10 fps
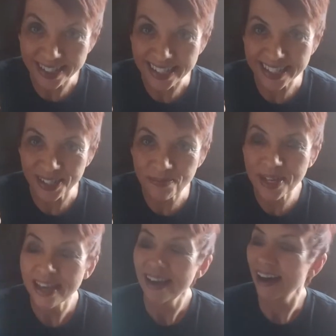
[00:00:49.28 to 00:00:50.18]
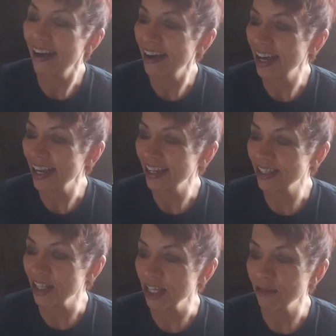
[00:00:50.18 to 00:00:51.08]
System.
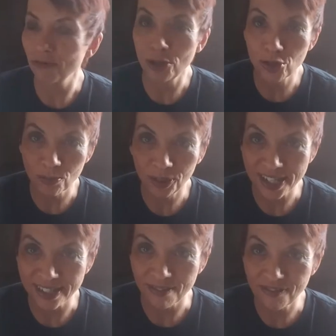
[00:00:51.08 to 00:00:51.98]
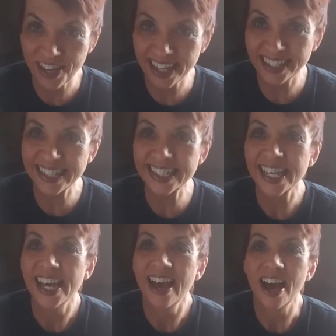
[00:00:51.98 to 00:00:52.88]
It's the Infusion Plus Defense.
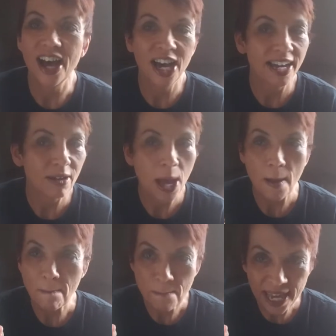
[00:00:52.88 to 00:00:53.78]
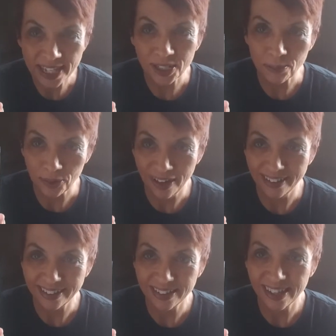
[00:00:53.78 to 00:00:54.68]
Amazing
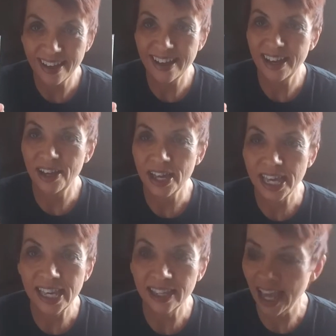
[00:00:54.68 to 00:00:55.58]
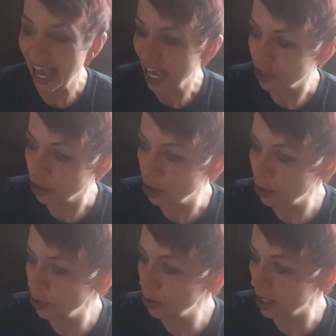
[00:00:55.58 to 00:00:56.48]
product. It has
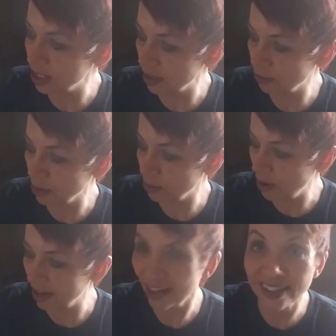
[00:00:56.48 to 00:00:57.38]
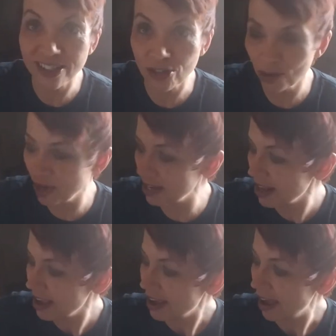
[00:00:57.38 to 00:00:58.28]
two different products to it.